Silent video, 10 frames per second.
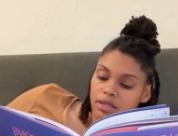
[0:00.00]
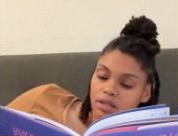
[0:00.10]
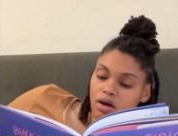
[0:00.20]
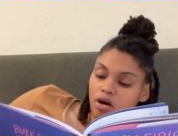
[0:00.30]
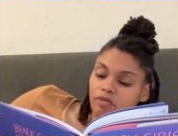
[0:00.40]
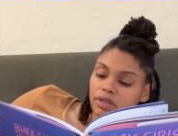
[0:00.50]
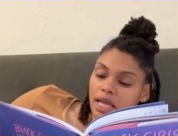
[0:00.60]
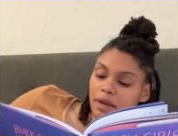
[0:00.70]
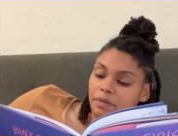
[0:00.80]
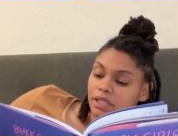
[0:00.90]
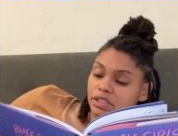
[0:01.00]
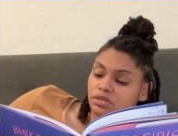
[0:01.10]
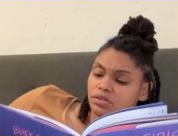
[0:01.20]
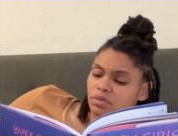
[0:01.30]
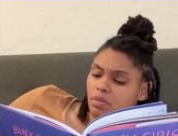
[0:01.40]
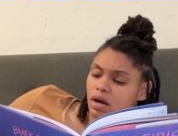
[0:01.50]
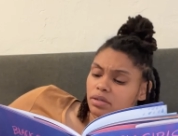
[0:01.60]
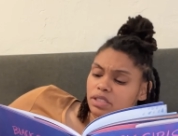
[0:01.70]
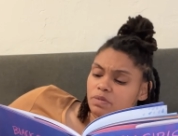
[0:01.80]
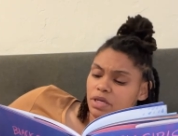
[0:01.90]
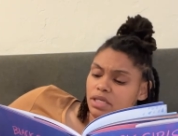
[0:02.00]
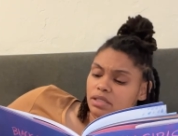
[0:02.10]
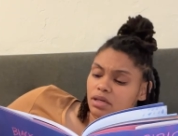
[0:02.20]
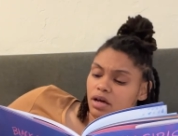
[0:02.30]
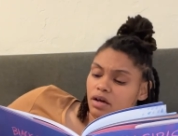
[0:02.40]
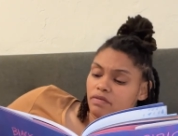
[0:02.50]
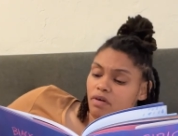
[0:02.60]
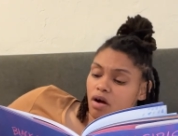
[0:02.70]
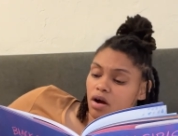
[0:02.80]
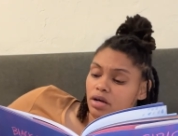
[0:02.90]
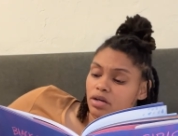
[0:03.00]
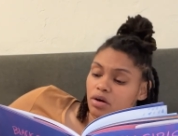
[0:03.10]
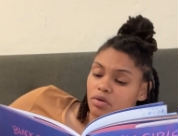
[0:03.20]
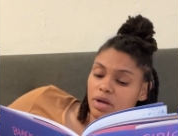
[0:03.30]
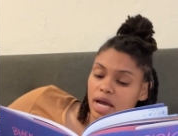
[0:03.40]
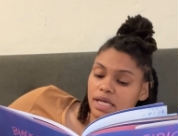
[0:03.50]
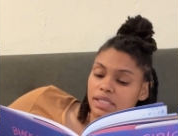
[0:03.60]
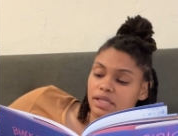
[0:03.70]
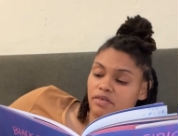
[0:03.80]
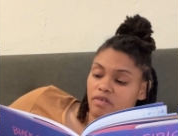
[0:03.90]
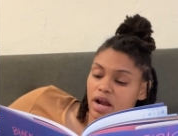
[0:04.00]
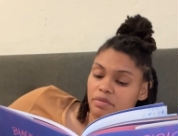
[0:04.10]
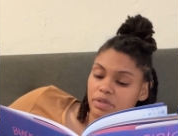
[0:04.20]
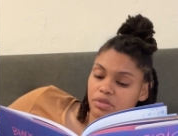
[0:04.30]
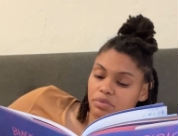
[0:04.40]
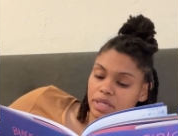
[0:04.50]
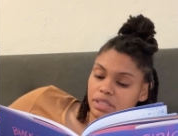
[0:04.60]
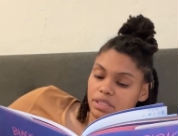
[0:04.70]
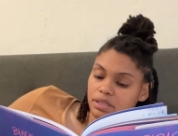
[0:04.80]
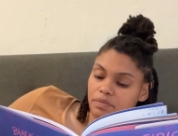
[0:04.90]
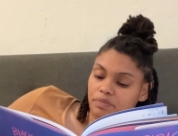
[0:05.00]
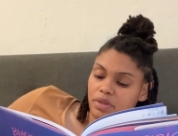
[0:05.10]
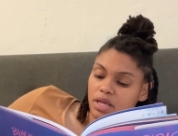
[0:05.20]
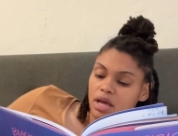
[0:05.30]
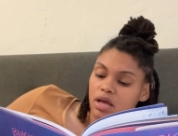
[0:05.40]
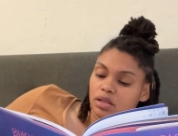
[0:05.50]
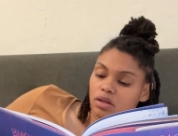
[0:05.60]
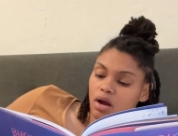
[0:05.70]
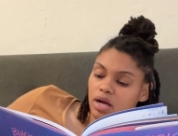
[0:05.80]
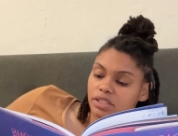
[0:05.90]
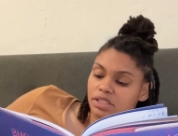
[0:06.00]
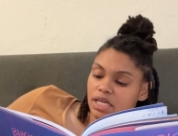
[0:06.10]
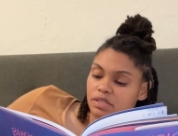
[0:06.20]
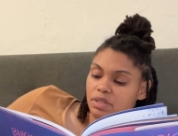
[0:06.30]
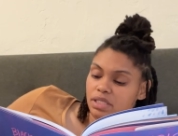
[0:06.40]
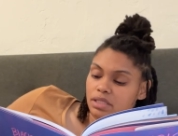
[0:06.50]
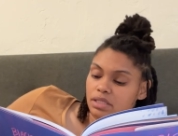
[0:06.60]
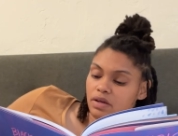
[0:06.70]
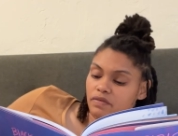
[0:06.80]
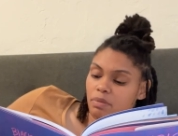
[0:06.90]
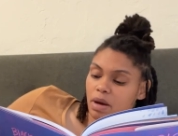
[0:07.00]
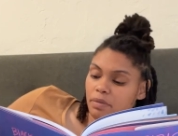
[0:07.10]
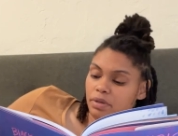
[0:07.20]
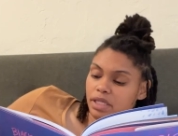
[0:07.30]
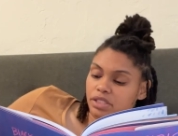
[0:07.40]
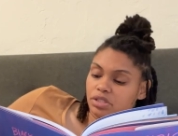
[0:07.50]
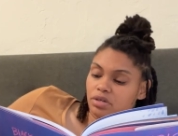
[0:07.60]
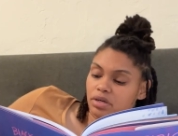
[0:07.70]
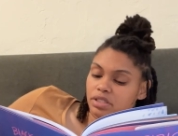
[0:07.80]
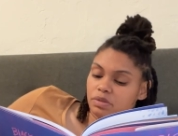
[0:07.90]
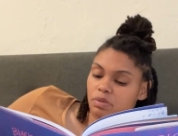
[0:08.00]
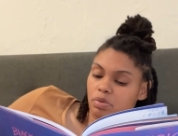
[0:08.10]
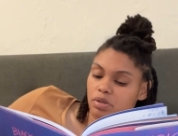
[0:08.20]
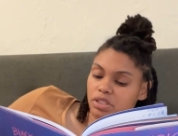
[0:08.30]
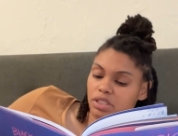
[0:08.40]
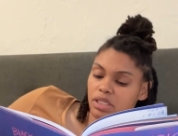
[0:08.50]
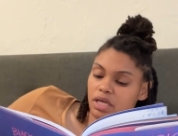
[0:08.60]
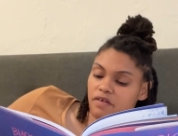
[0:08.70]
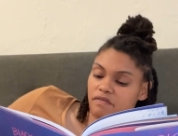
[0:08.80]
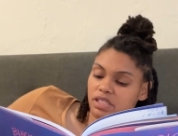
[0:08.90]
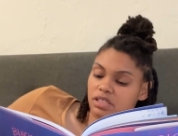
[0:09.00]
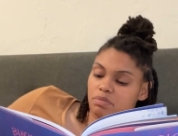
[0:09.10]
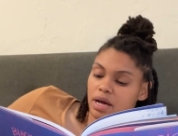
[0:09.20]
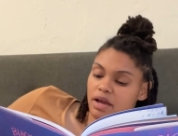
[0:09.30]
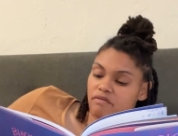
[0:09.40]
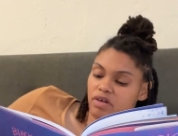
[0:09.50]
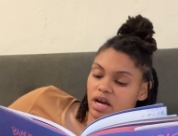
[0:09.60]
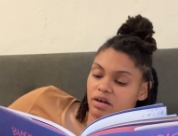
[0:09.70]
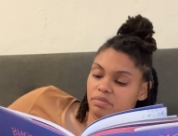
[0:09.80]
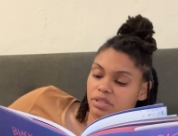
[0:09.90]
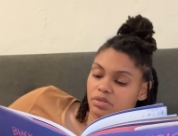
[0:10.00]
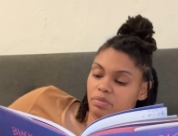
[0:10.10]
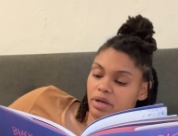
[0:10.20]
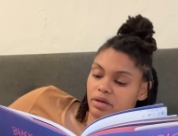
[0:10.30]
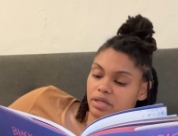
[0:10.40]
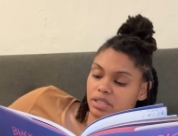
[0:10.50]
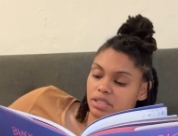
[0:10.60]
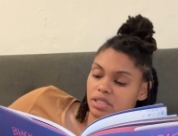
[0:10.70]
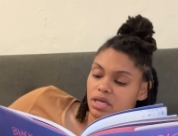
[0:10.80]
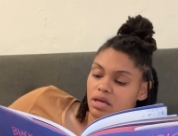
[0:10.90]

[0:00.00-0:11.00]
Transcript: The overlapping issues Amara speaks of are known as environmental racism. Large segments of the population are disproportionately affected by environmental barriers.